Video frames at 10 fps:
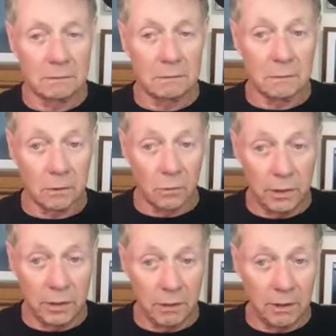
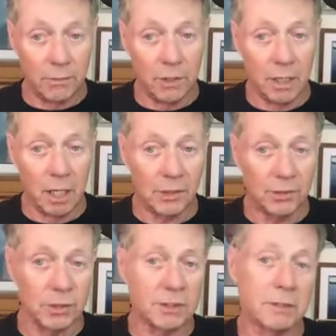
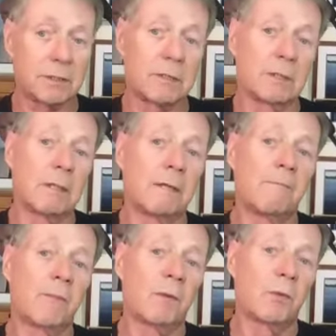immunologists
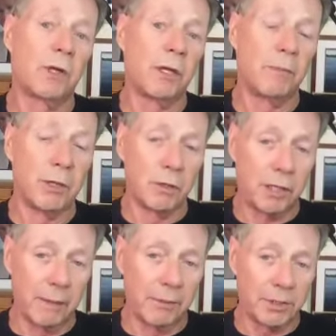were
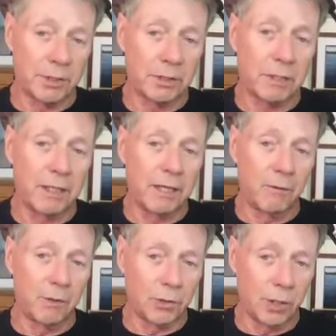immunochemists, and they
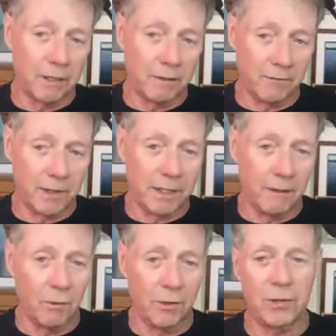were trying to find
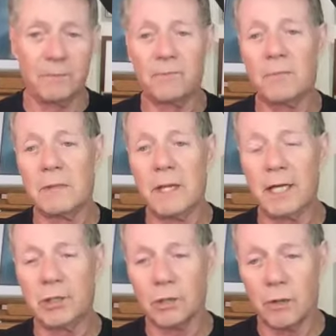out what the
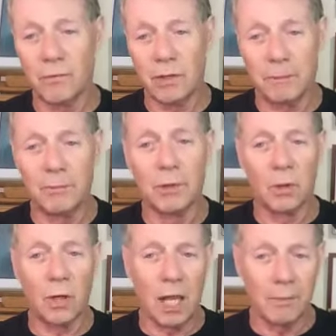nature of the
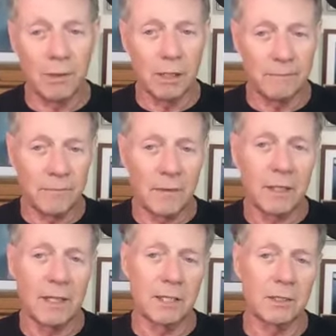immunoglobulin
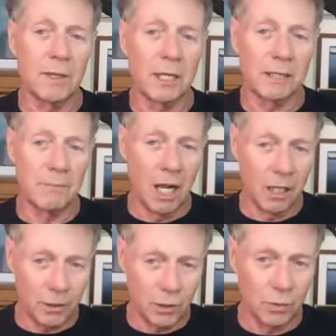antibody
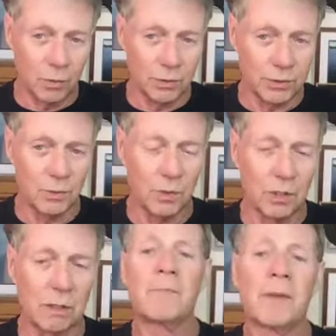molecules
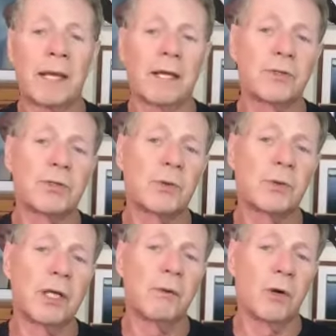were. And so
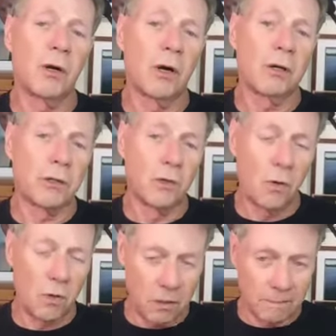they were
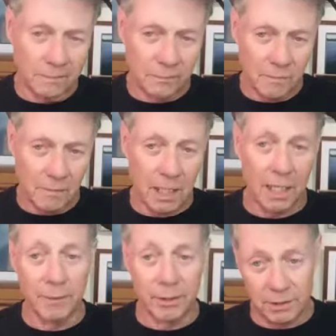hardcore
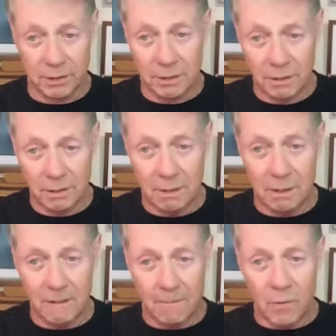chemists
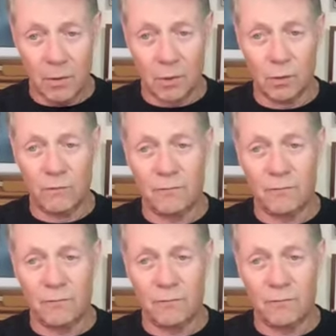who